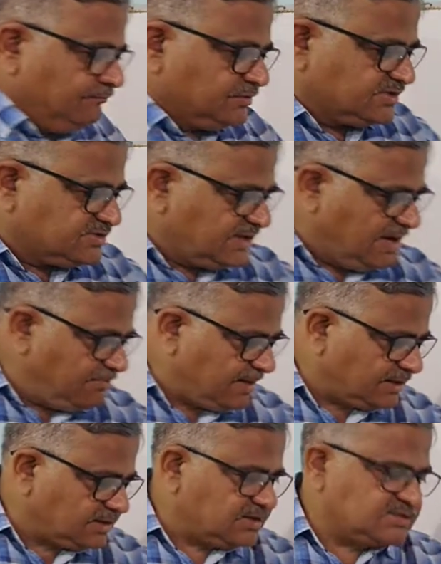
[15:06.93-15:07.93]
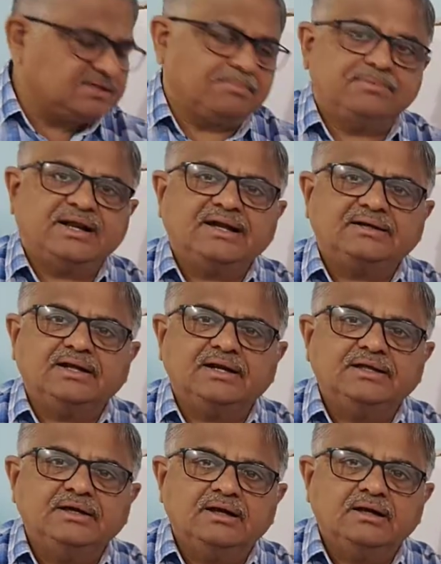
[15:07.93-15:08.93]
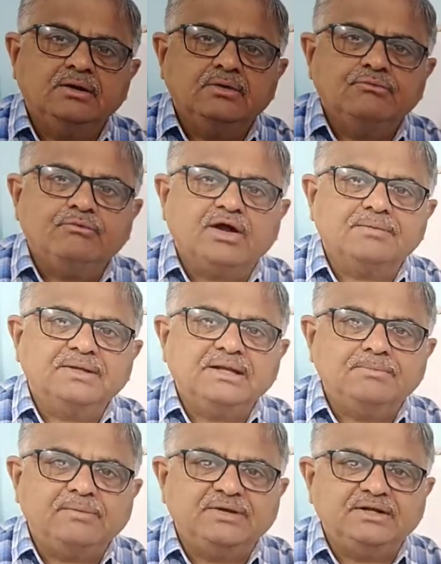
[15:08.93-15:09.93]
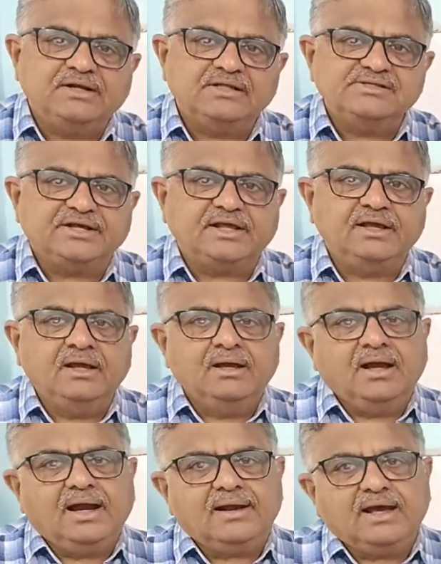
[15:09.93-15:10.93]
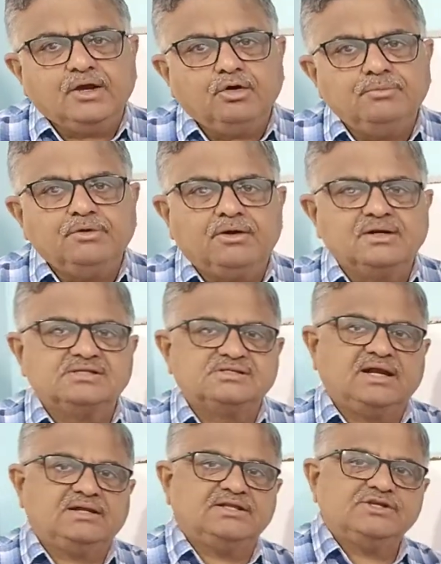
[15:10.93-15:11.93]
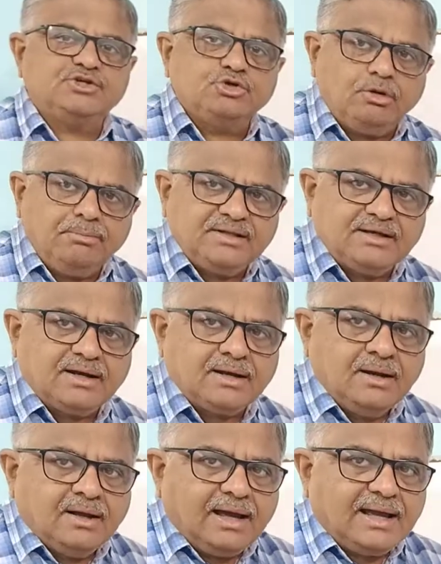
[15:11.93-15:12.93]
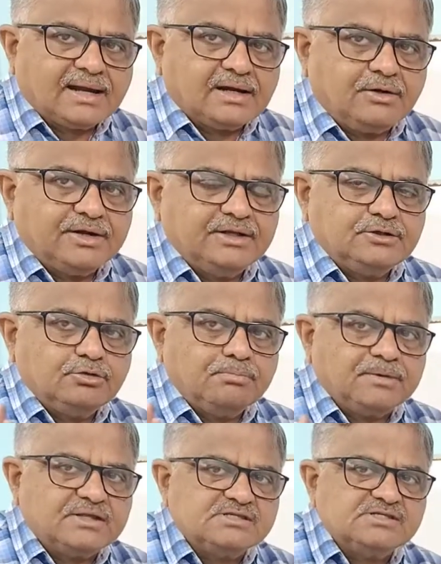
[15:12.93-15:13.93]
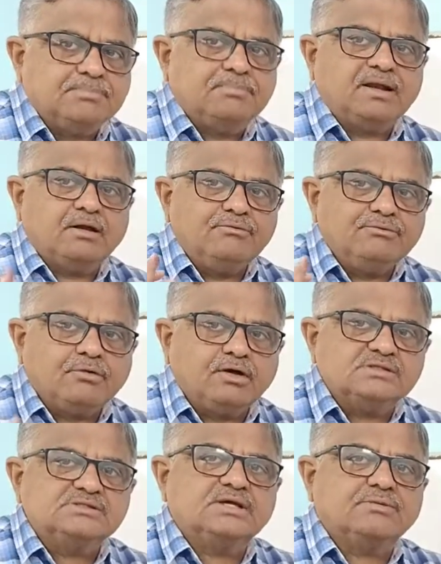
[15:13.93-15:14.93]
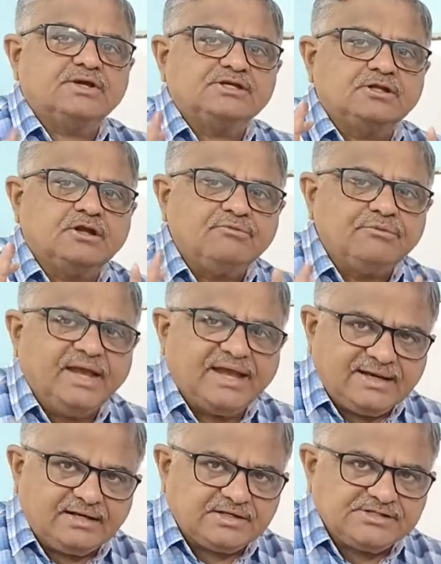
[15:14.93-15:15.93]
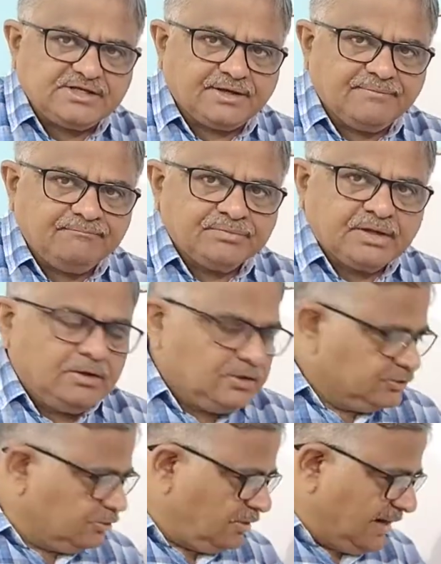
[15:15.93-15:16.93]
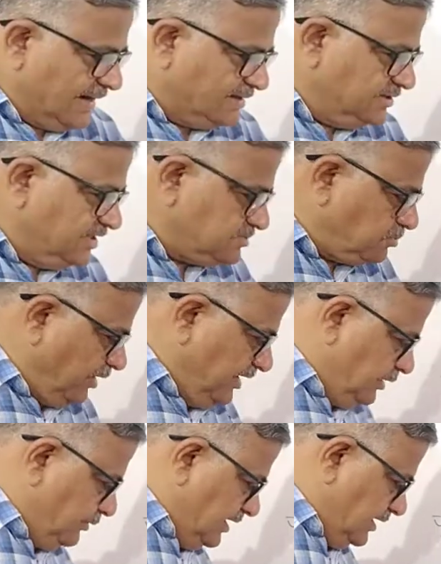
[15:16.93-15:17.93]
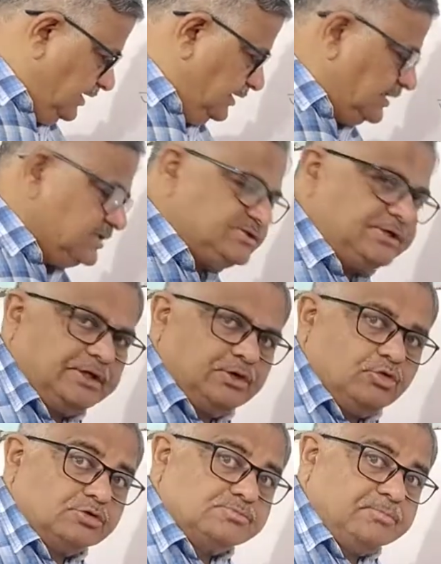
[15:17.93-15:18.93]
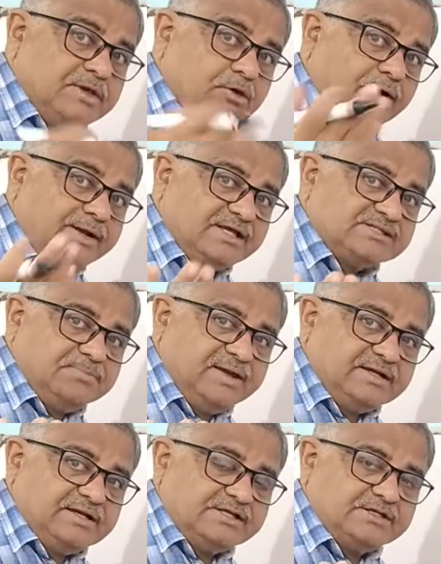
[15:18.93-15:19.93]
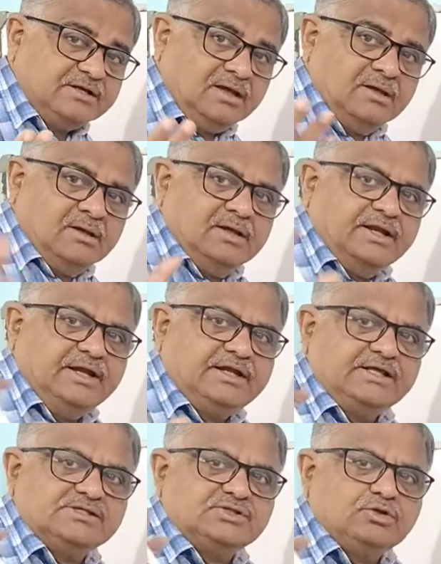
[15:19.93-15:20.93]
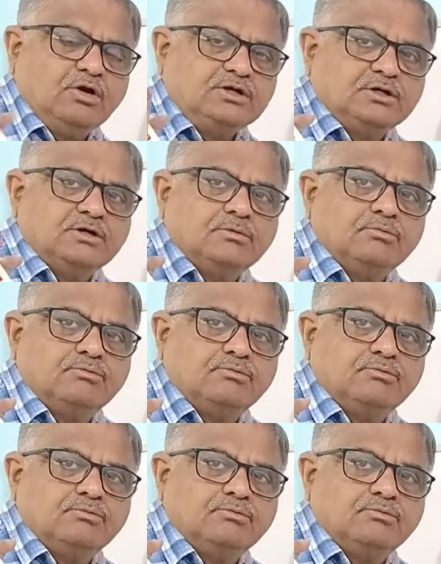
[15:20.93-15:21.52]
the same factor is subtracted here for minimum intensity, and I hope you understand this should be there according to principle of conservation of energy. So at this point where intensity goes beyond expectation, it is not